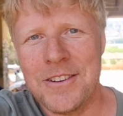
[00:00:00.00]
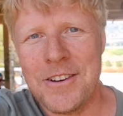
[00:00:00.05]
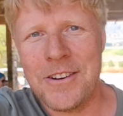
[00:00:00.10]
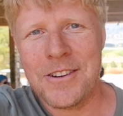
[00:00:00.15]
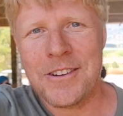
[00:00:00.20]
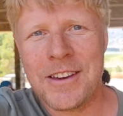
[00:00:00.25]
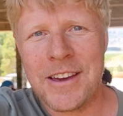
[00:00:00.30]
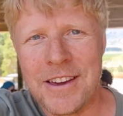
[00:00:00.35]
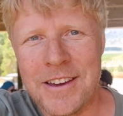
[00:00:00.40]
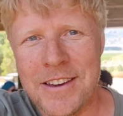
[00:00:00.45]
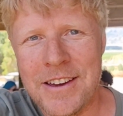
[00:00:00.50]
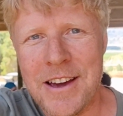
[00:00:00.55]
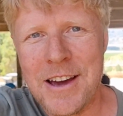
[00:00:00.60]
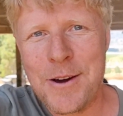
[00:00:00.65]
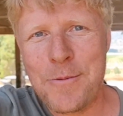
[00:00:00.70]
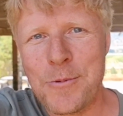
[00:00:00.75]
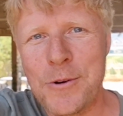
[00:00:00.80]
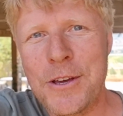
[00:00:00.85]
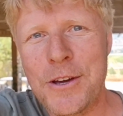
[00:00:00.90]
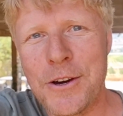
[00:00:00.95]
Okay,
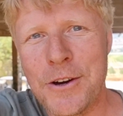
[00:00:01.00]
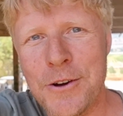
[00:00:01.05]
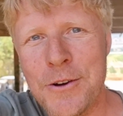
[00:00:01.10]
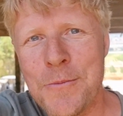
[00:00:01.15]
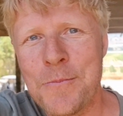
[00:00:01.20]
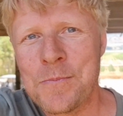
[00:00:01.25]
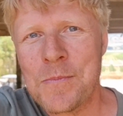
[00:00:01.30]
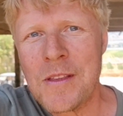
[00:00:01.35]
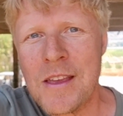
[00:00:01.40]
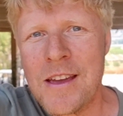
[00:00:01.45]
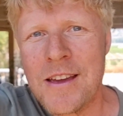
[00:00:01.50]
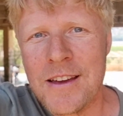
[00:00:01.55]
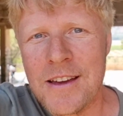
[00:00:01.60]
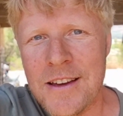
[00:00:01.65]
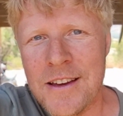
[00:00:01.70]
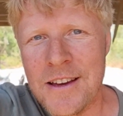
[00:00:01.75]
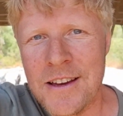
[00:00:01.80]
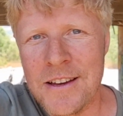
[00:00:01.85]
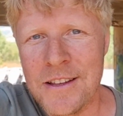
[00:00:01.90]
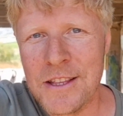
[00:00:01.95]
up we go.
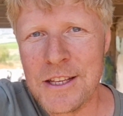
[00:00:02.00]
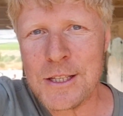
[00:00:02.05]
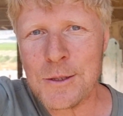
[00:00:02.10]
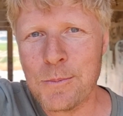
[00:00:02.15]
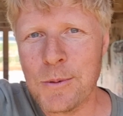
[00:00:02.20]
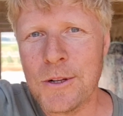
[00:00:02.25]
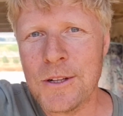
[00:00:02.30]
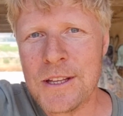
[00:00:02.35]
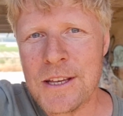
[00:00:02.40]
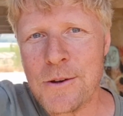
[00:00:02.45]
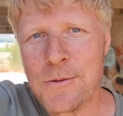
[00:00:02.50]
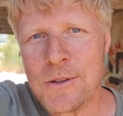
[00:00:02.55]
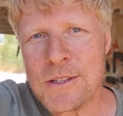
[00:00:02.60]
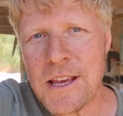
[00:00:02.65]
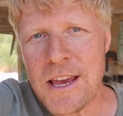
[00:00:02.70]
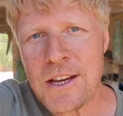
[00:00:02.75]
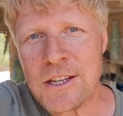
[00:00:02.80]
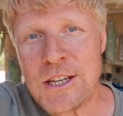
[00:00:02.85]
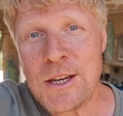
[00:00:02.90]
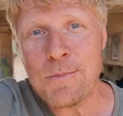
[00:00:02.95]
Uh, this building was
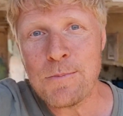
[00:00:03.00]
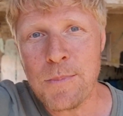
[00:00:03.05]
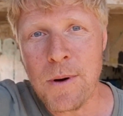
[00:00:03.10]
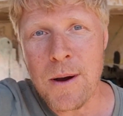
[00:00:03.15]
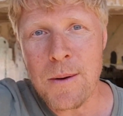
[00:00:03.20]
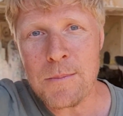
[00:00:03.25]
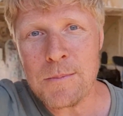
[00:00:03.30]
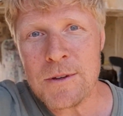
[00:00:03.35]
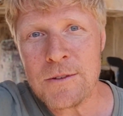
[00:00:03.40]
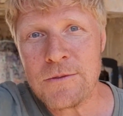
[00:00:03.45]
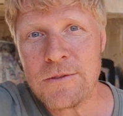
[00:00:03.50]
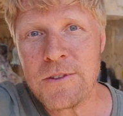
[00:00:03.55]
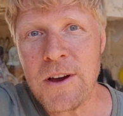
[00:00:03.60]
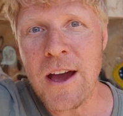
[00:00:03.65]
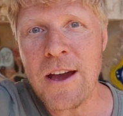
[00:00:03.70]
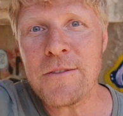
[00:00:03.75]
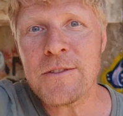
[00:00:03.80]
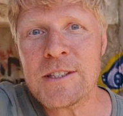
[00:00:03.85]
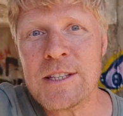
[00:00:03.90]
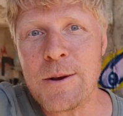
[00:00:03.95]
actually bombed
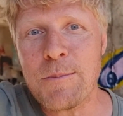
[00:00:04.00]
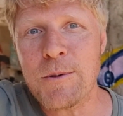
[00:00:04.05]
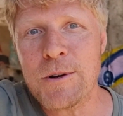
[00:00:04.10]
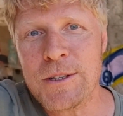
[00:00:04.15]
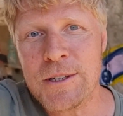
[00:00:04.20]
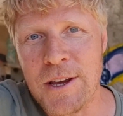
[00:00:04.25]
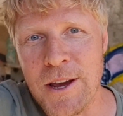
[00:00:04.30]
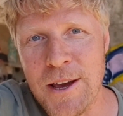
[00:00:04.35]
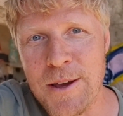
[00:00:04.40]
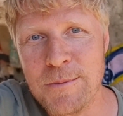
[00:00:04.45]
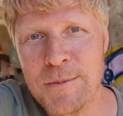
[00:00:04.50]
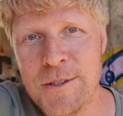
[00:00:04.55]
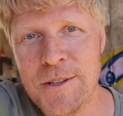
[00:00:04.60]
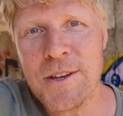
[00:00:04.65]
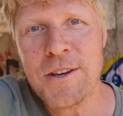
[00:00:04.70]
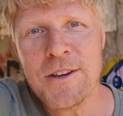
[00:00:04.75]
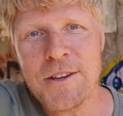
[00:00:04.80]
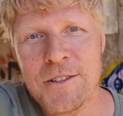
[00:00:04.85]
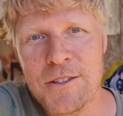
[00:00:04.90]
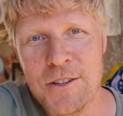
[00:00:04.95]
five separate times,
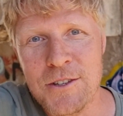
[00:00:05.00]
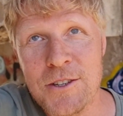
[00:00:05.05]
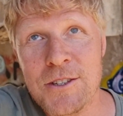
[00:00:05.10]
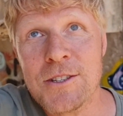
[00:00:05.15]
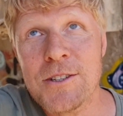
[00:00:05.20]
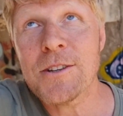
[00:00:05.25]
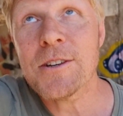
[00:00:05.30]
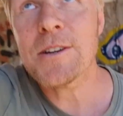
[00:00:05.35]
so just